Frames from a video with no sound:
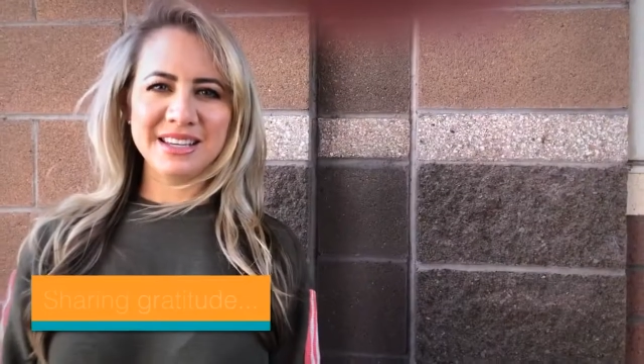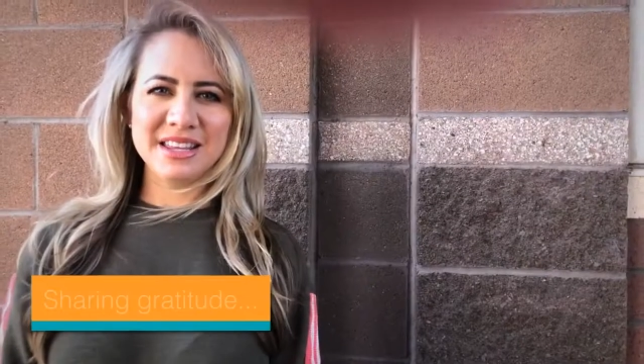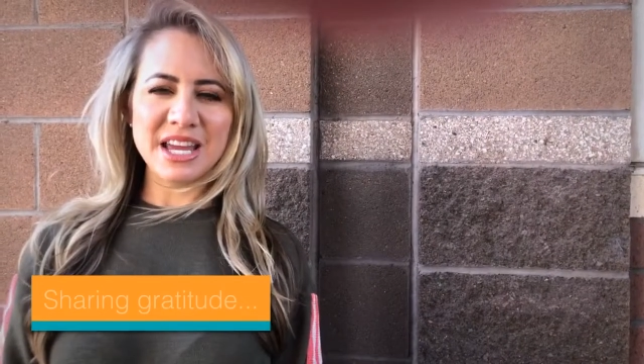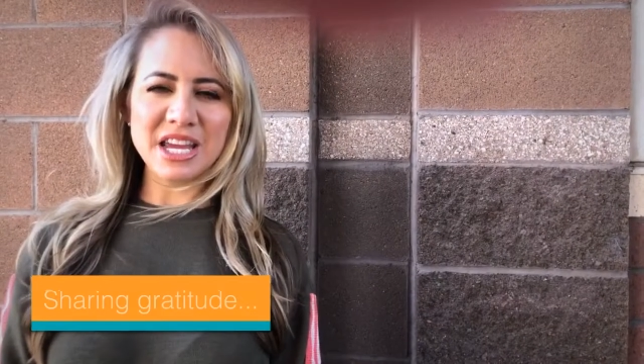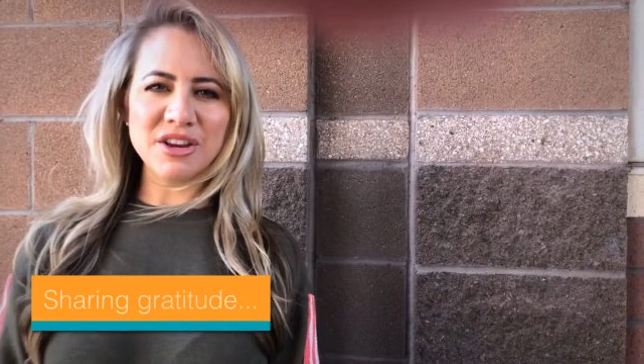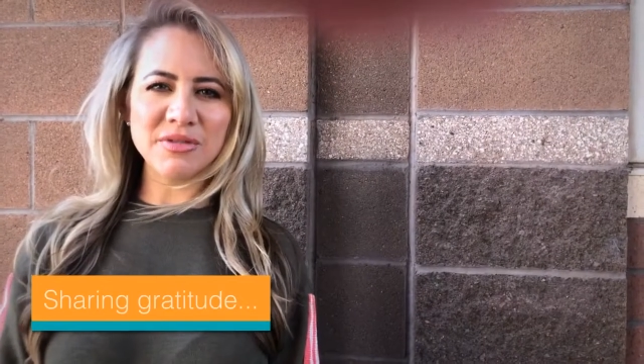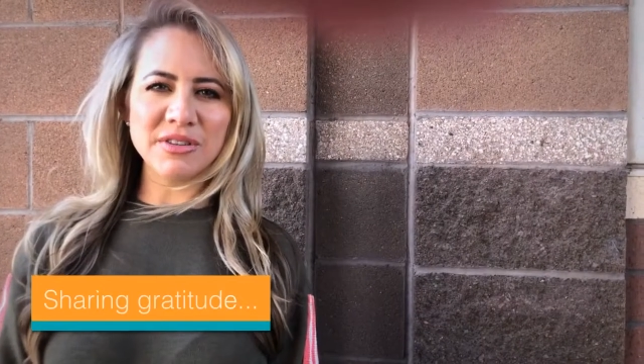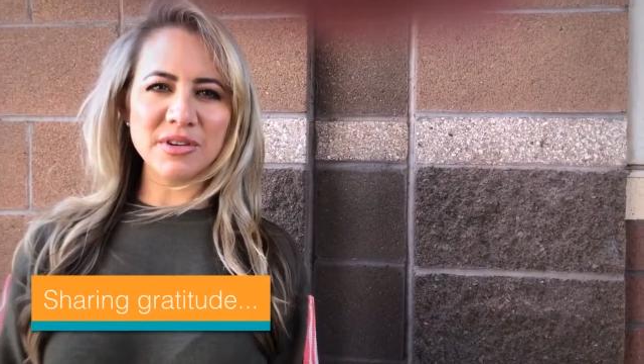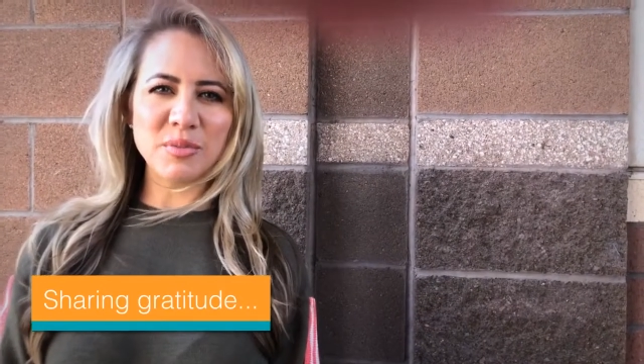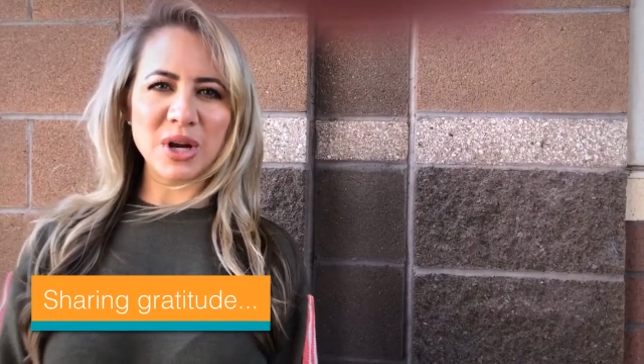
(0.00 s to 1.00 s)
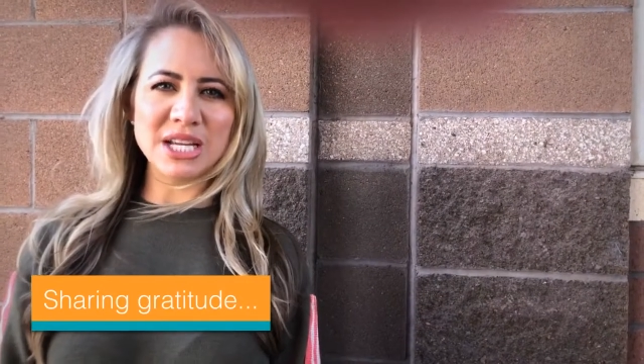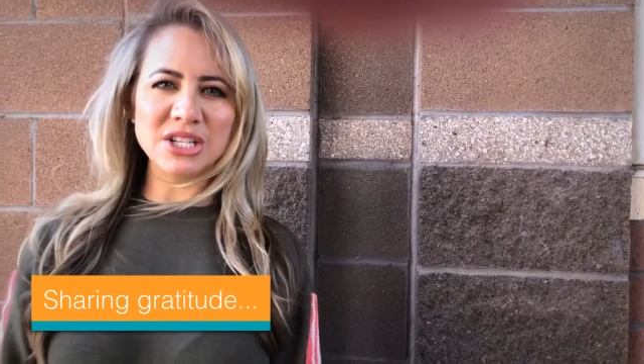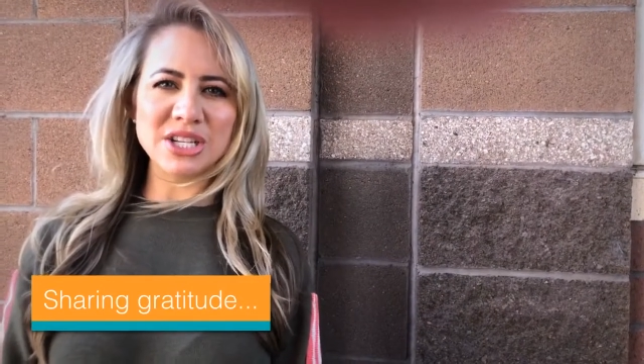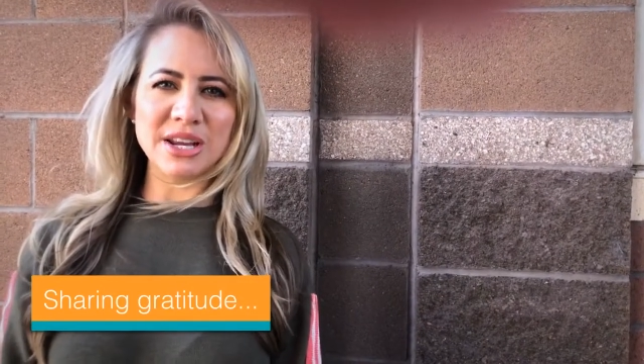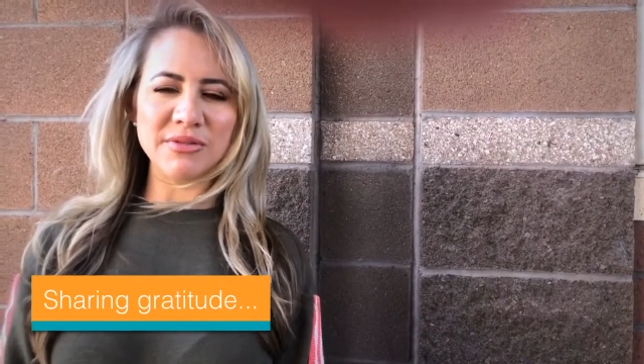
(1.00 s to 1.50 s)
Thank you,
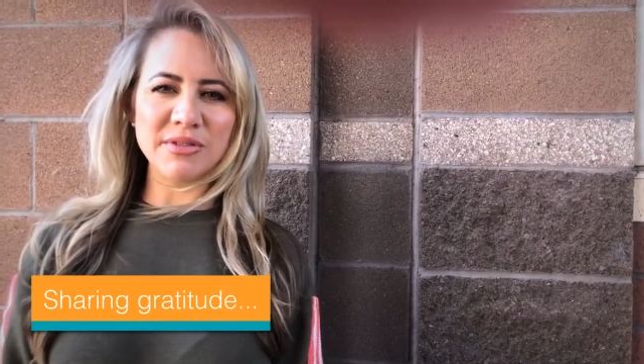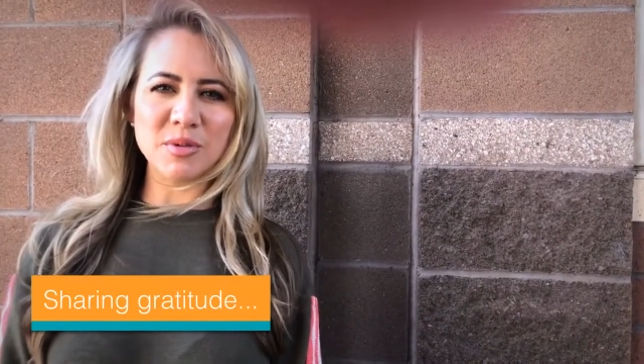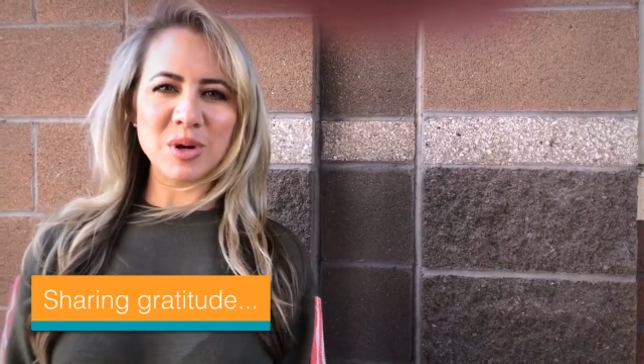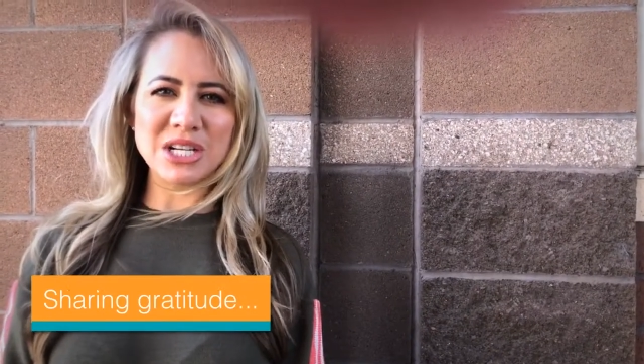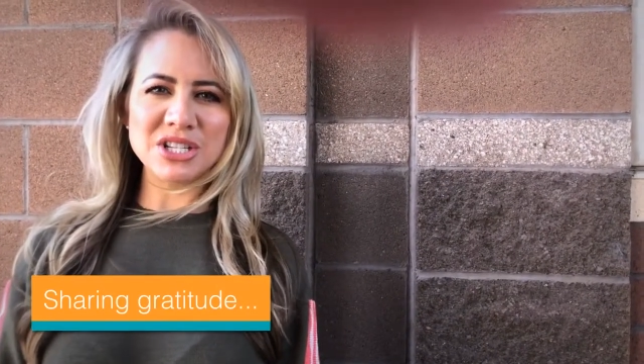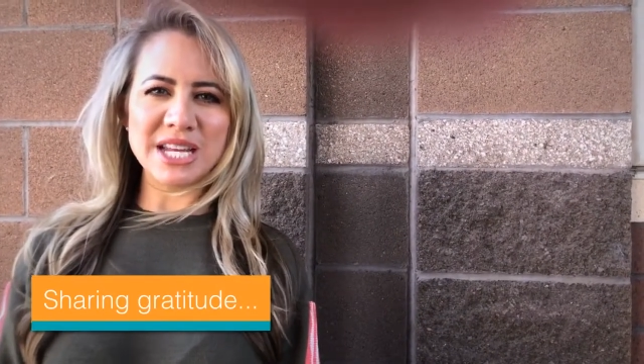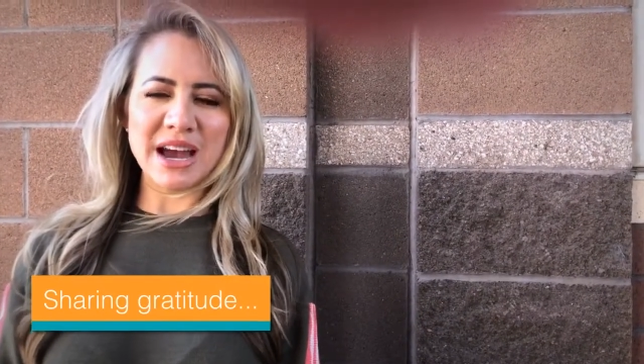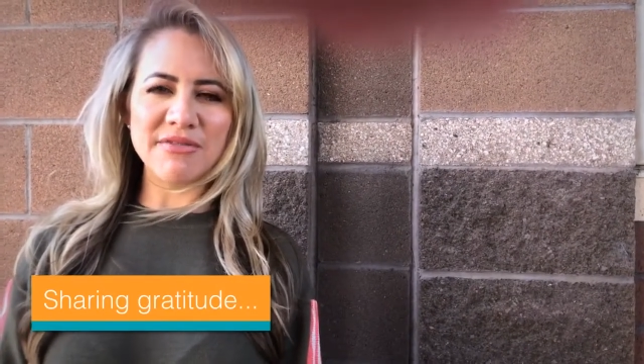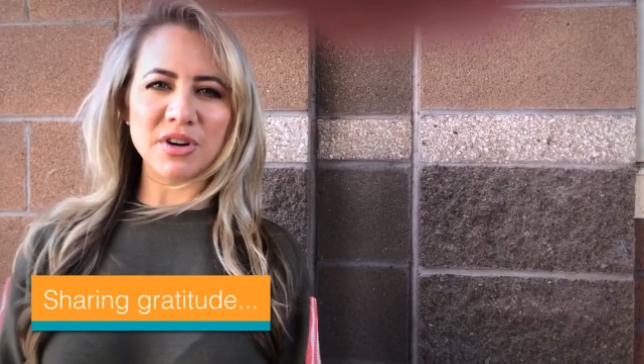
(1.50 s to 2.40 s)
Riverbridge and Riverbridge staff,